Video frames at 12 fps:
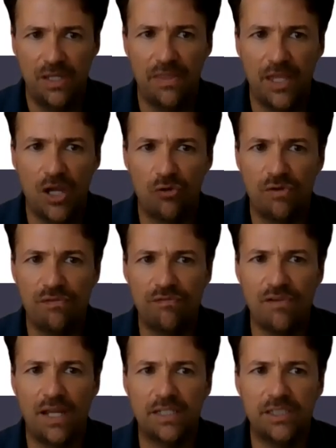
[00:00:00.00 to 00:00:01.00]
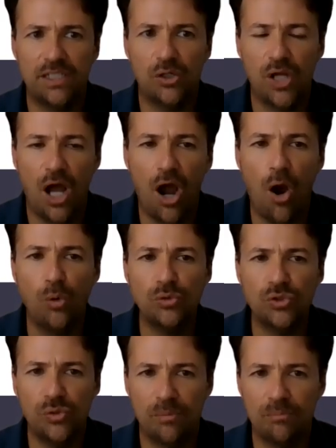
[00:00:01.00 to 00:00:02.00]
they are reflecting on how
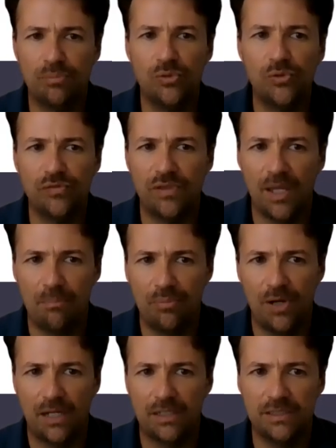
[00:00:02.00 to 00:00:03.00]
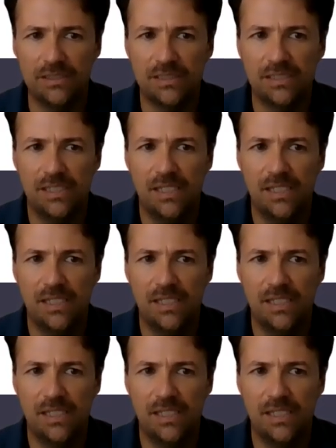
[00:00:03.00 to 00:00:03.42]
to improve their practice